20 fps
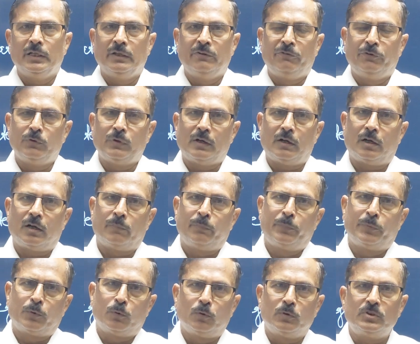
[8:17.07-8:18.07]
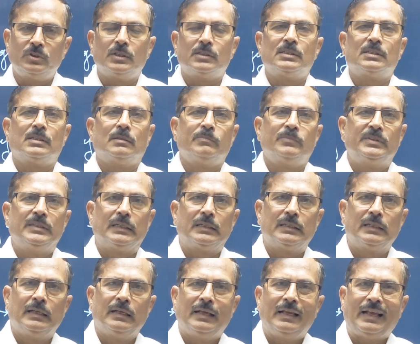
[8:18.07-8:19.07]
if you approach the
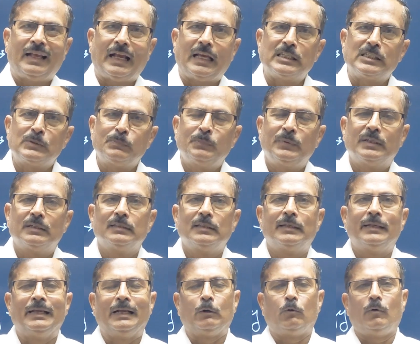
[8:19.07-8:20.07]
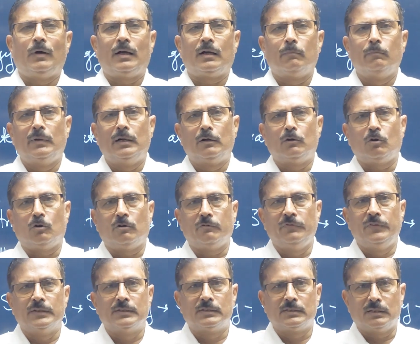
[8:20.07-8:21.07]
subject as per the requirement
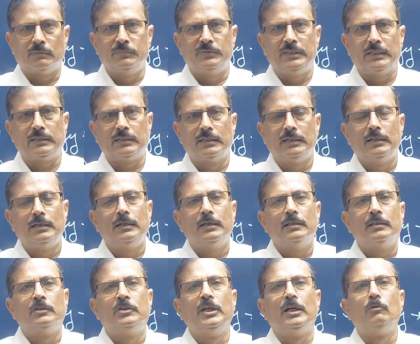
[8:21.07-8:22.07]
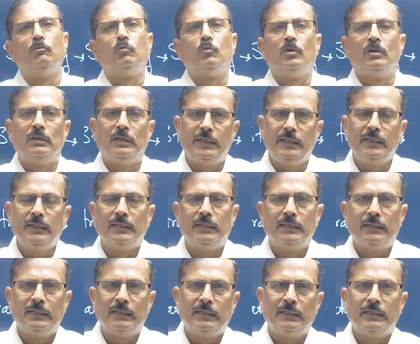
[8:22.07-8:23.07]
of the subject, then only
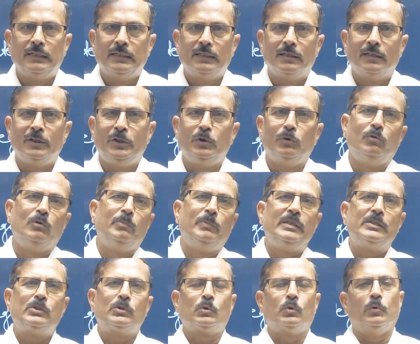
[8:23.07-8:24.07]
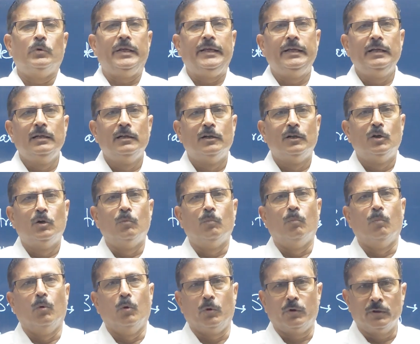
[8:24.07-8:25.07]
you will be scoring
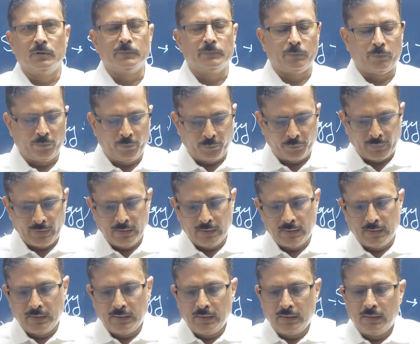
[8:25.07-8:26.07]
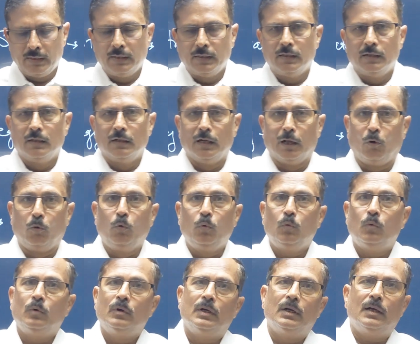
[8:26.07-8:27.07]
more.
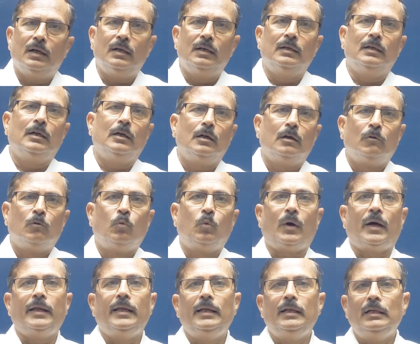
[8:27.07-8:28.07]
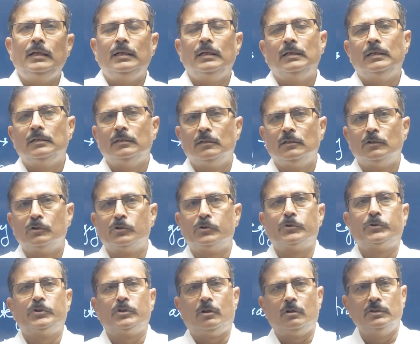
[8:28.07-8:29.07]
Now, why
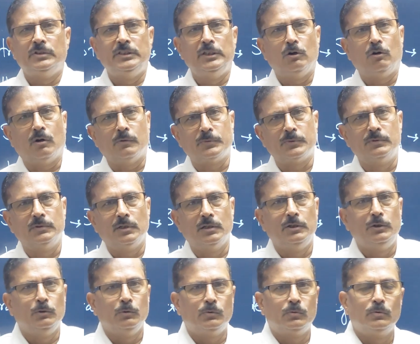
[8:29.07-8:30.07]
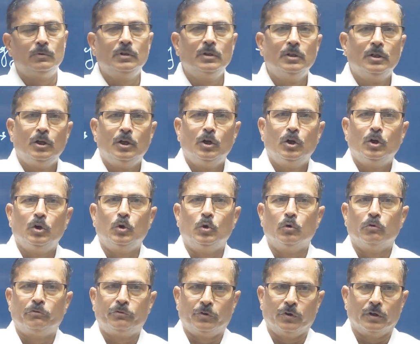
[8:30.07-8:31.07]
sociology optional you should
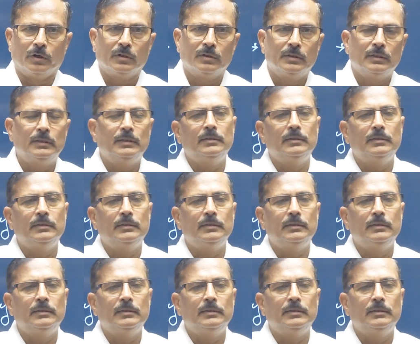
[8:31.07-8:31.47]
go for?